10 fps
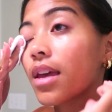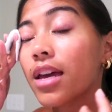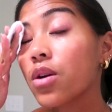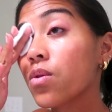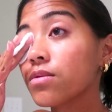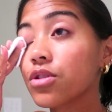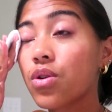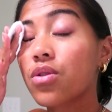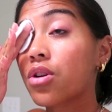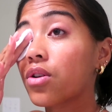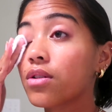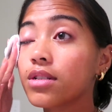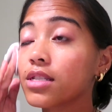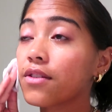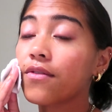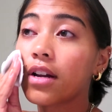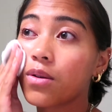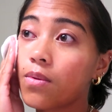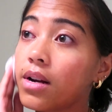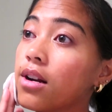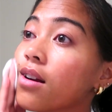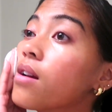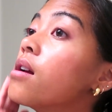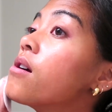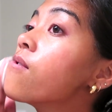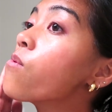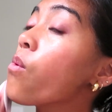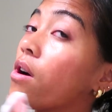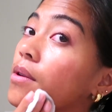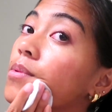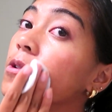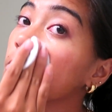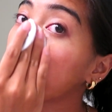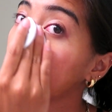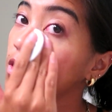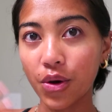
and holds a curl is if I wear waterproof.